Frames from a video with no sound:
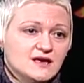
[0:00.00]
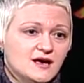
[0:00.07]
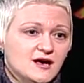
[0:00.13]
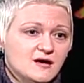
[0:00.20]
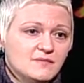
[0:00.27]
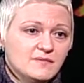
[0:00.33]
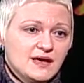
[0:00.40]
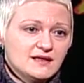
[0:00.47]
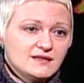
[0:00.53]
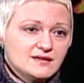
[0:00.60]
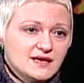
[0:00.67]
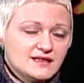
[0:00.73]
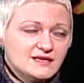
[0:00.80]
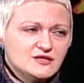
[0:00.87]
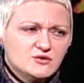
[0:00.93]

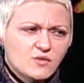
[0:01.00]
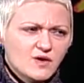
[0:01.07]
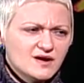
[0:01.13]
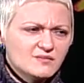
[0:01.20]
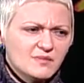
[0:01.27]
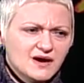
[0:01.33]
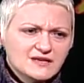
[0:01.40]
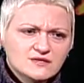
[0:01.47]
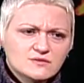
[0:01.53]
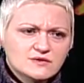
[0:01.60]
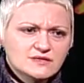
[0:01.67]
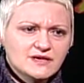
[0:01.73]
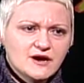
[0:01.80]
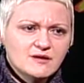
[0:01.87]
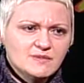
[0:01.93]
At least one bus was
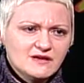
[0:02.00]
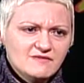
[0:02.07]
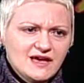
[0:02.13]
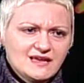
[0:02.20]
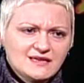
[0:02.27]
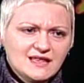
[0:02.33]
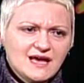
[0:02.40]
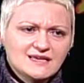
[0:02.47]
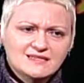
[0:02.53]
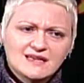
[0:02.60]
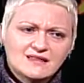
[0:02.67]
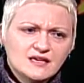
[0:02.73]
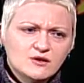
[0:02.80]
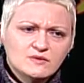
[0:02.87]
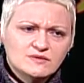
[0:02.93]
terribly vandalized. I
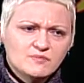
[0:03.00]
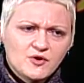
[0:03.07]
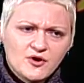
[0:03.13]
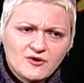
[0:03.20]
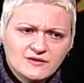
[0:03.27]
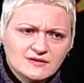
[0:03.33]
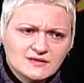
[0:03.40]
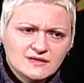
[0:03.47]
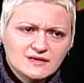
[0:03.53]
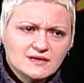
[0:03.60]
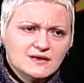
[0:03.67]
think it was burned.